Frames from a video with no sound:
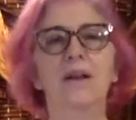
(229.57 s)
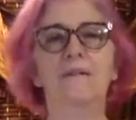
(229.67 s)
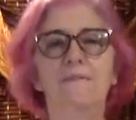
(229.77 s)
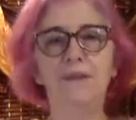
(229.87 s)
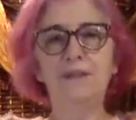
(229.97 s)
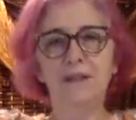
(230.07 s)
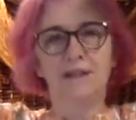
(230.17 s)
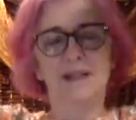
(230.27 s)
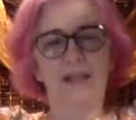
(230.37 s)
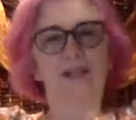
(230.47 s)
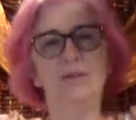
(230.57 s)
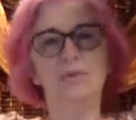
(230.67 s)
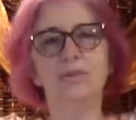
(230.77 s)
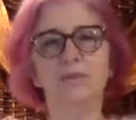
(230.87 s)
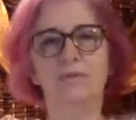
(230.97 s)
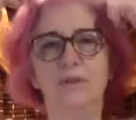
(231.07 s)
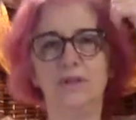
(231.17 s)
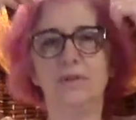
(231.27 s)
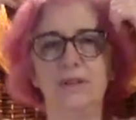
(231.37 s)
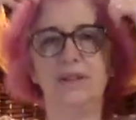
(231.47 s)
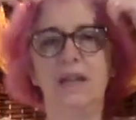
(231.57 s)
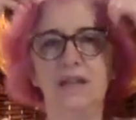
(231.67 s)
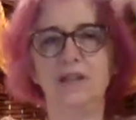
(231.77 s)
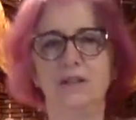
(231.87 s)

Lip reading: physically, use your visualization,